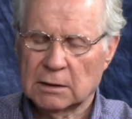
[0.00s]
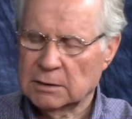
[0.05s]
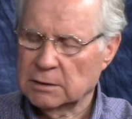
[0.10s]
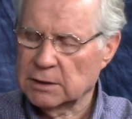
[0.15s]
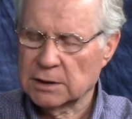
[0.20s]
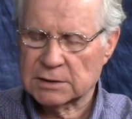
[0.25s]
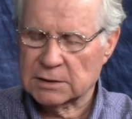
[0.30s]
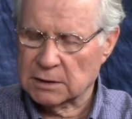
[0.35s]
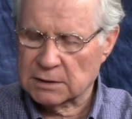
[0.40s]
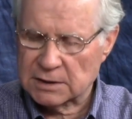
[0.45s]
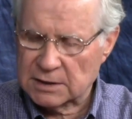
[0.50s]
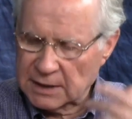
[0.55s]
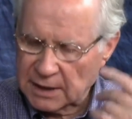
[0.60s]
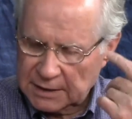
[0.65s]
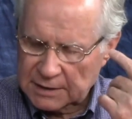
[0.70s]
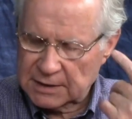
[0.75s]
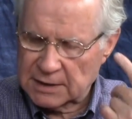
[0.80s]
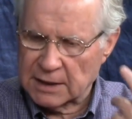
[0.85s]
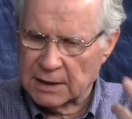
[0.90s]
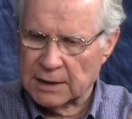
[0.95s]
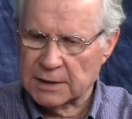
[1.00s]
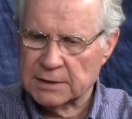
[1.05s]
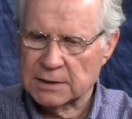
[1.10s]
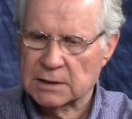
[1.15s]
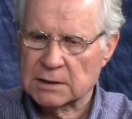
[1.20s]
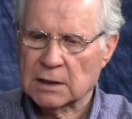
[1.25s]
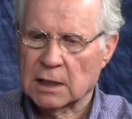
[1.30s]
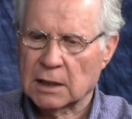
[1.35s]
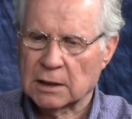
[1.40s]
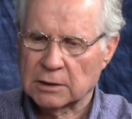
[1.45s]
just a set sentence
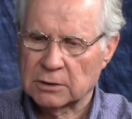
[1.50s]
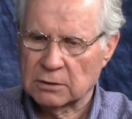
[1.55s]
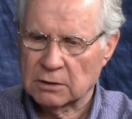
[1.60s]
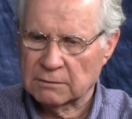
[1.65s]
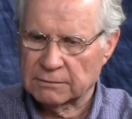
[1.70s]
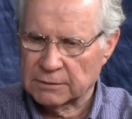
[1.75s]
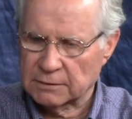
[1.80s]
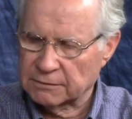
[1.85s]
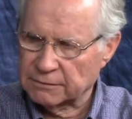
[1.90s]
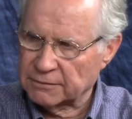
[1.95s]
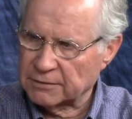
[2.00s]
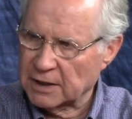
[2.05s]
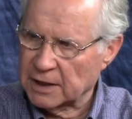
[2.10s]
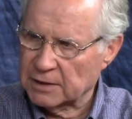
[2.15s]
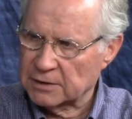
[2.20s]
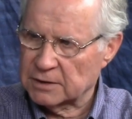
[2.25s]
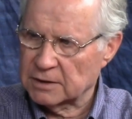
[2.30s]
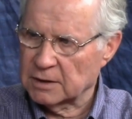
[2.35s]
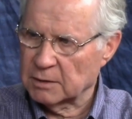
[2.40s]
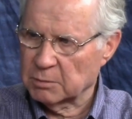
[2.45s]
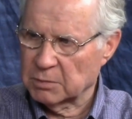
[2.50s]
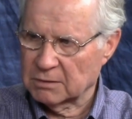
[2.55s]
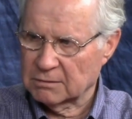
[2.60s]
says, I'll do it for friendship.